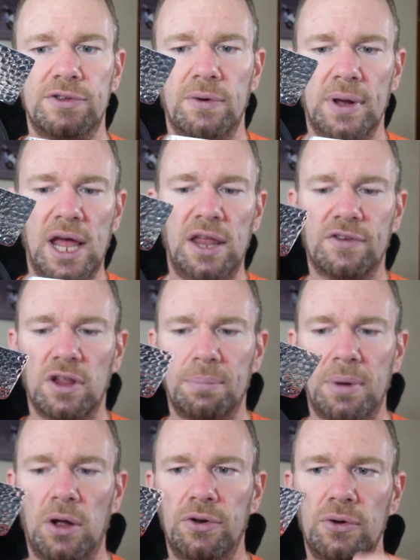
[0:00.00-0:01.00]
So again, it's got the
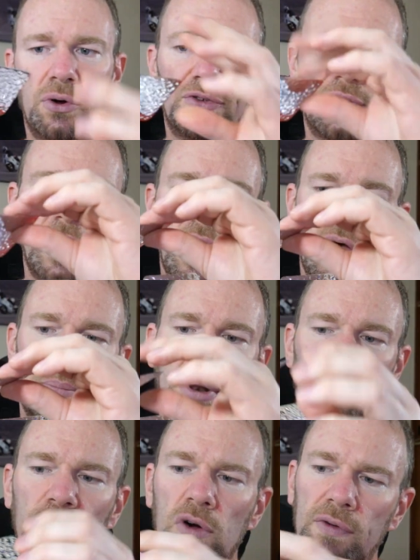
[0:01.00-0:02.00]
barn doors, but
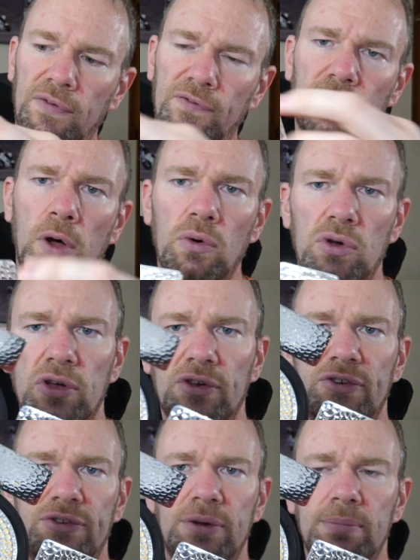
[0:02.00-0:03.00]
it's more of a
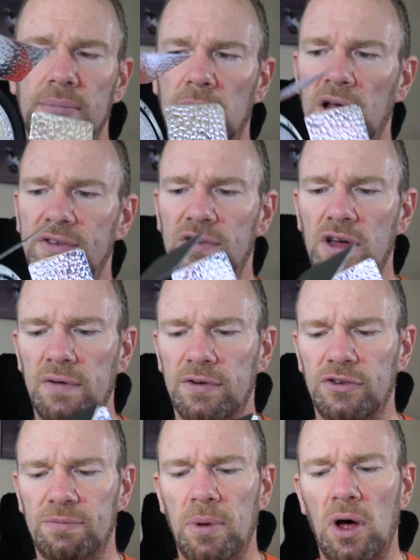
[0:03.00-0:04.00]
focused, like I said, it's kind of a
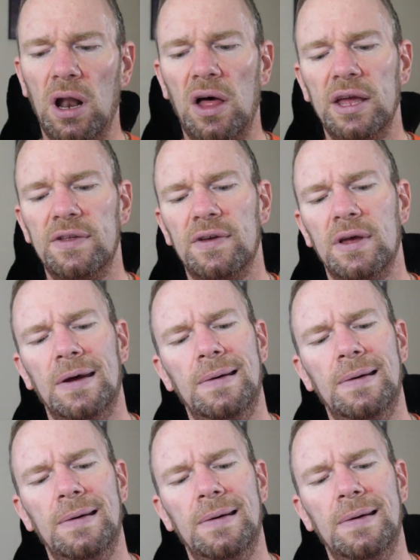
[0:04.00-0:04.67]
spotlight.